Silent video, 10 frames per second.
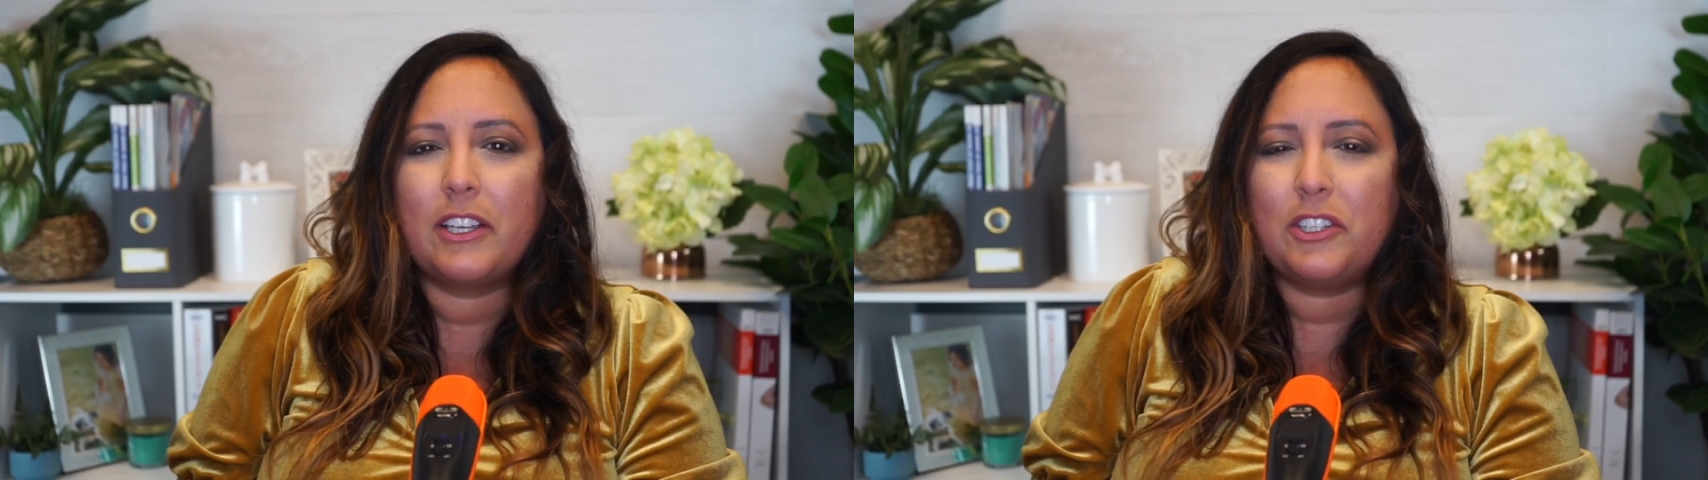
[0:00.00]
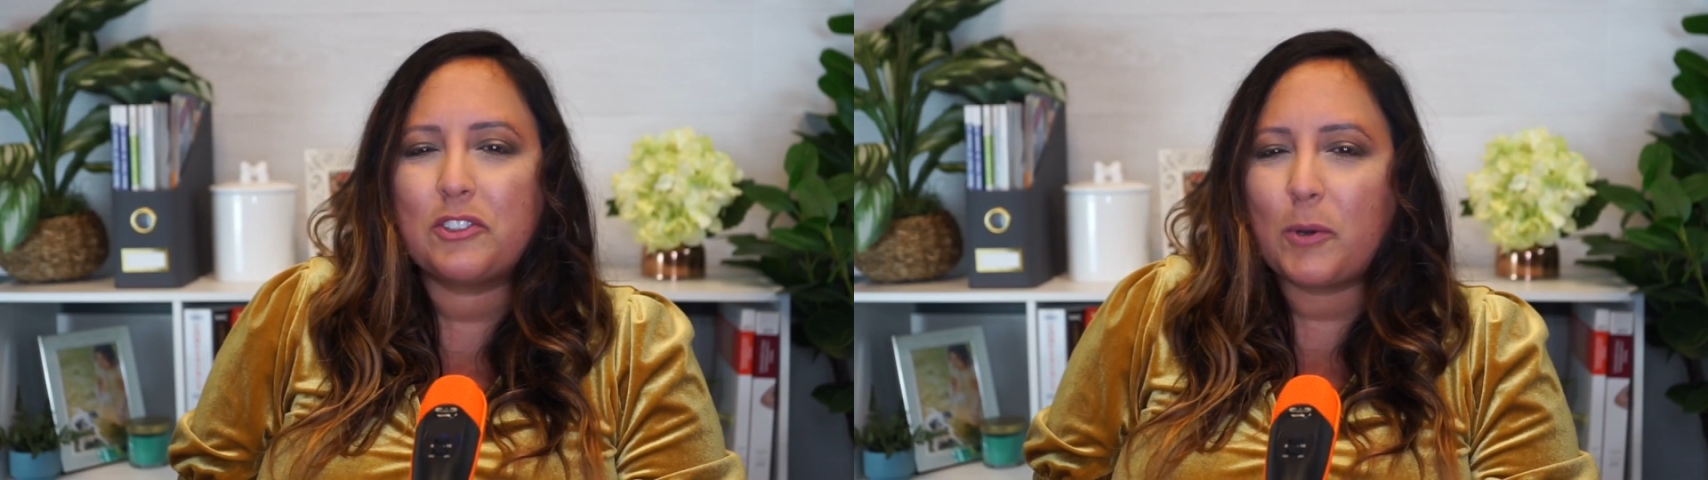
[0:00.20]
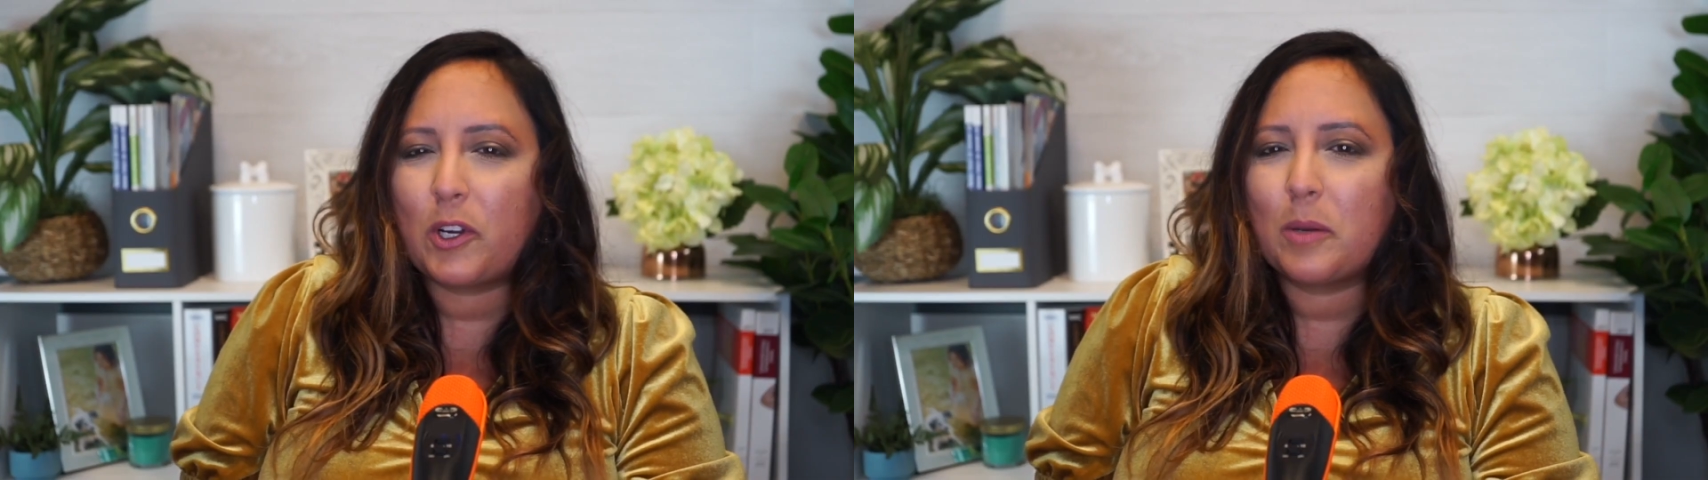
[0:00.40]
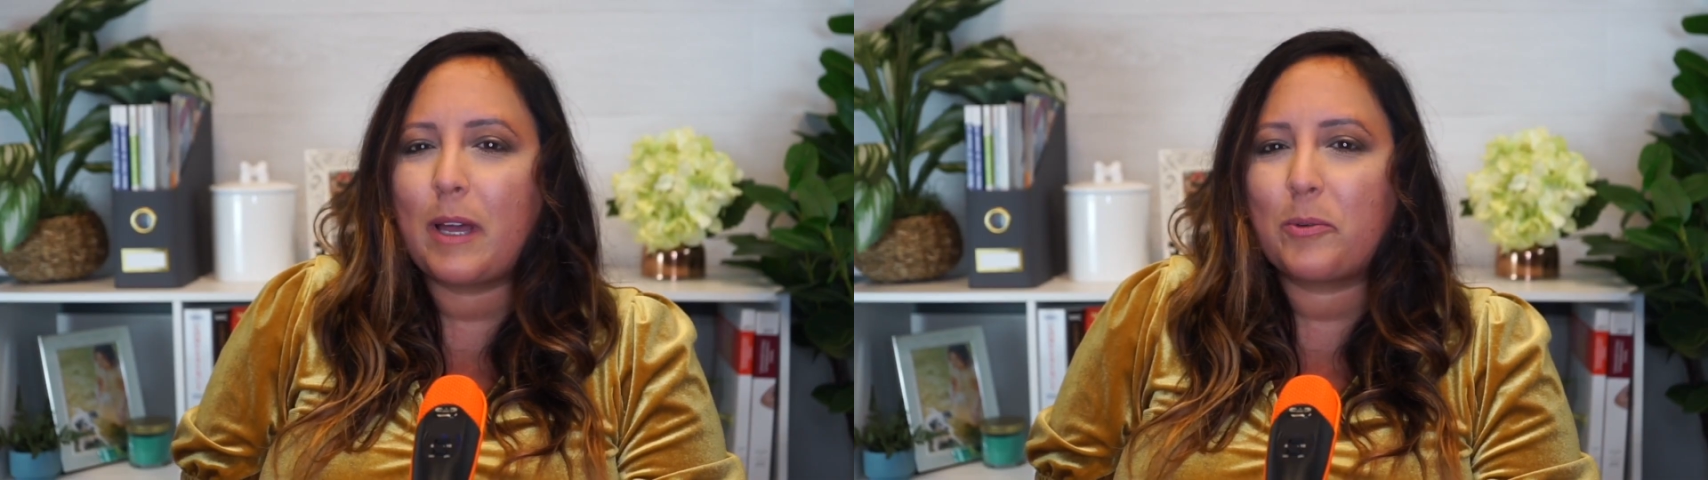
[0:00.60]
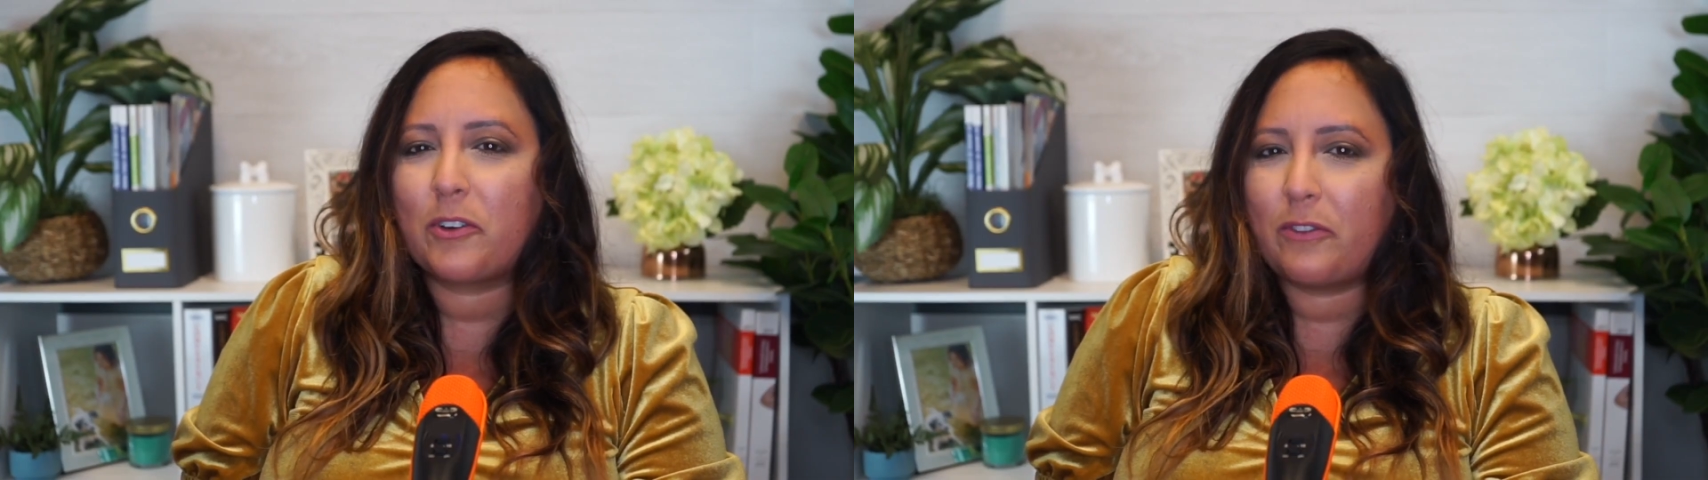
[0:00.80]
You spoke
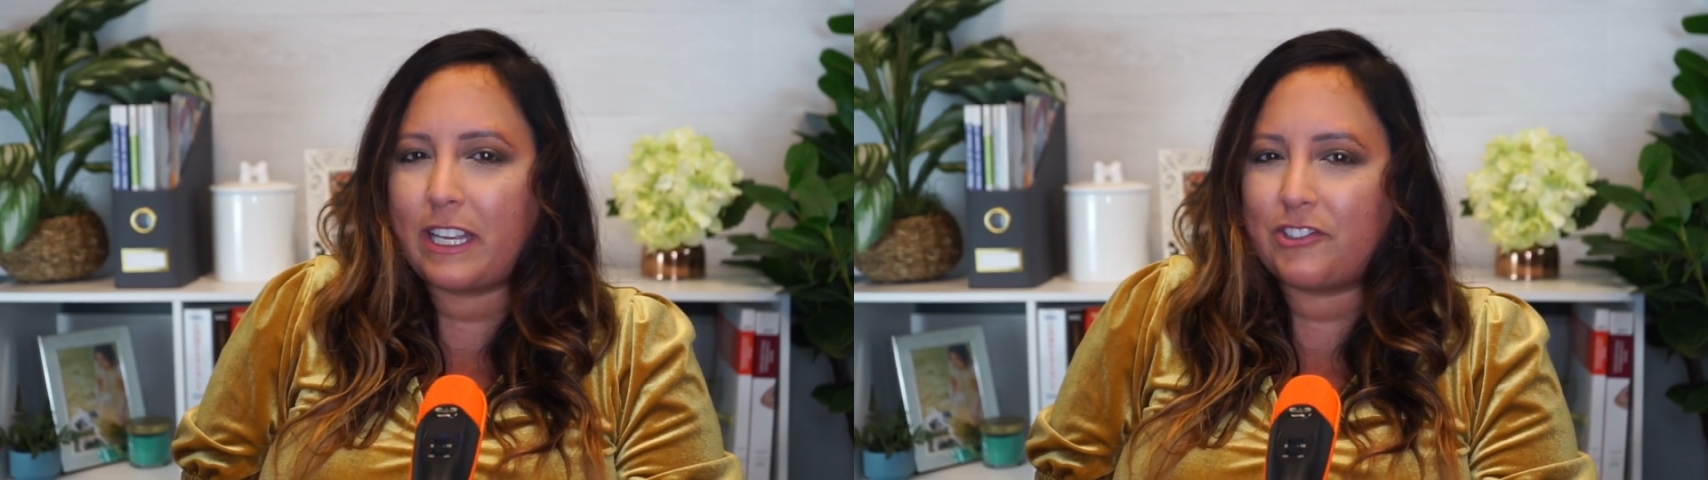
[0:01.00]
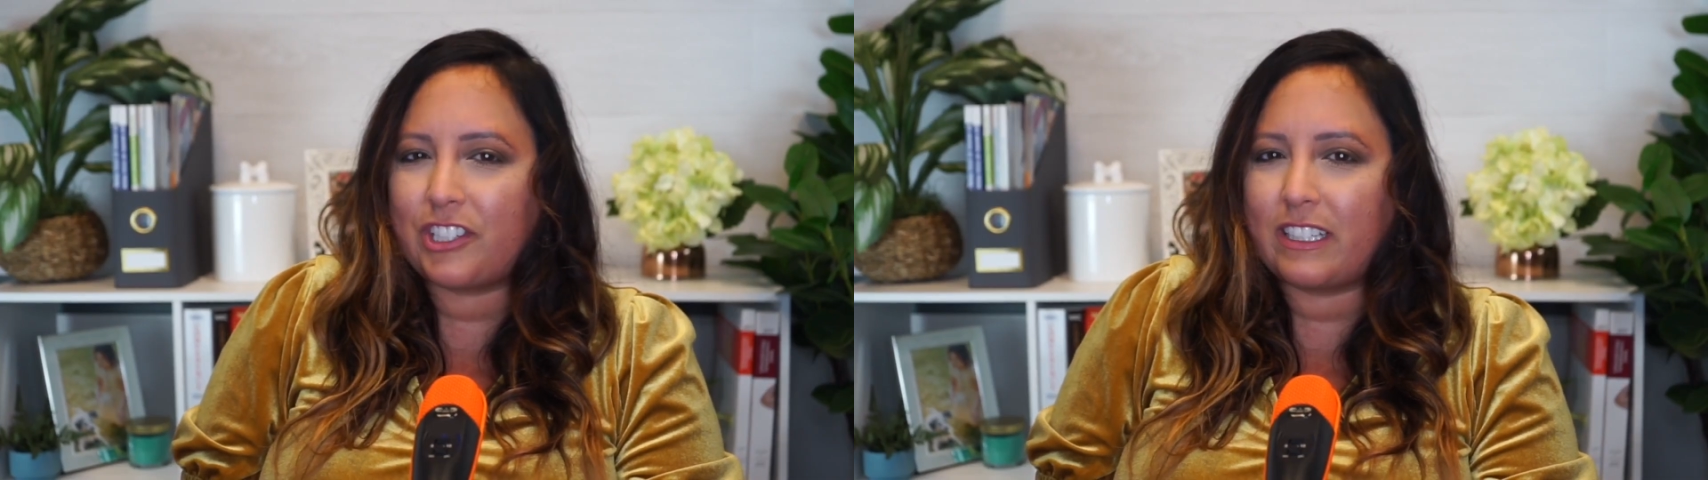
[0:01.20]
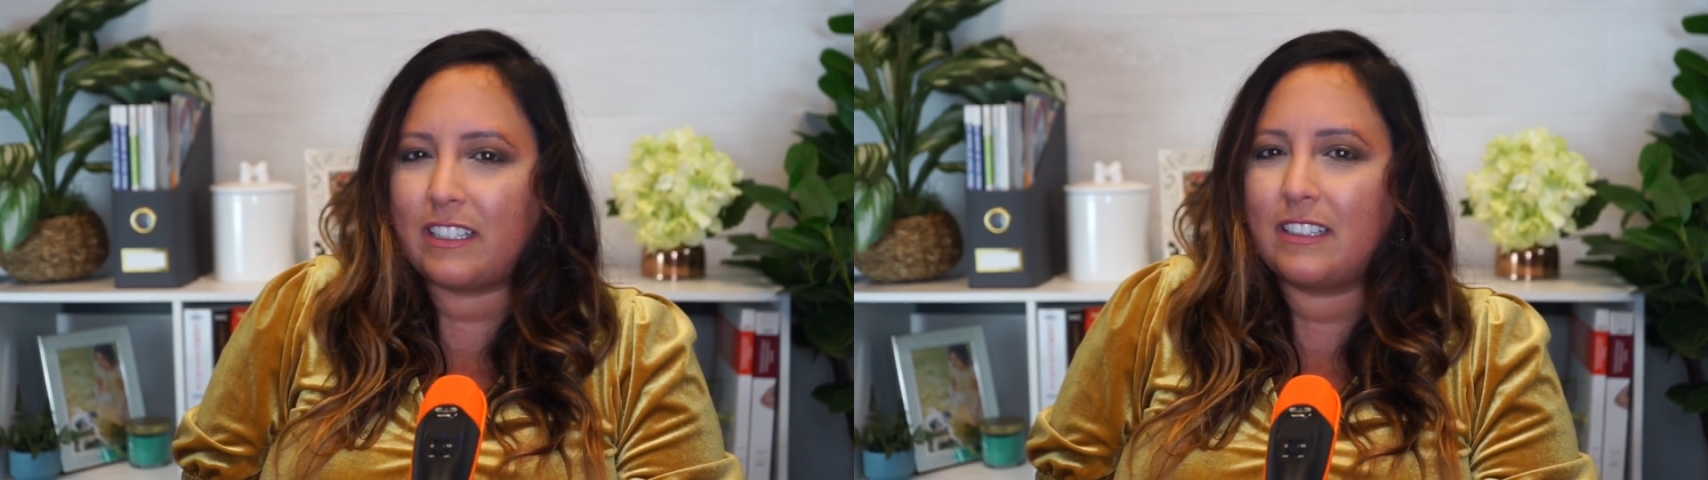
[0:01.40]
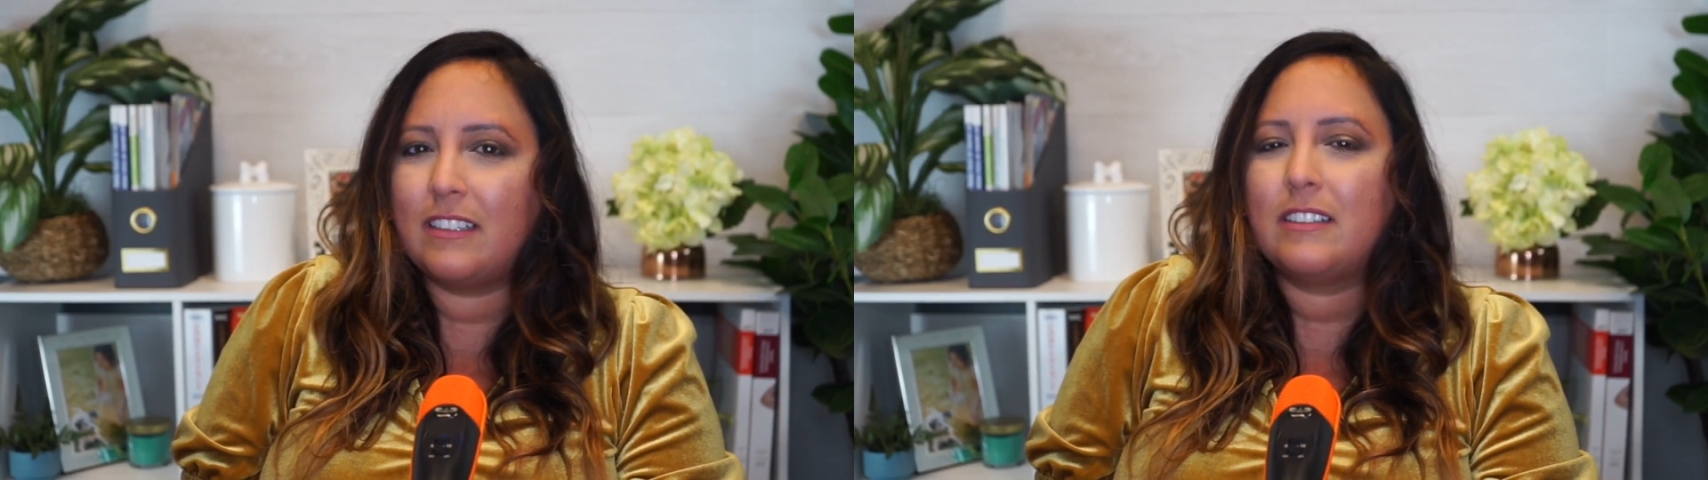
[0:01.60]
about prevention.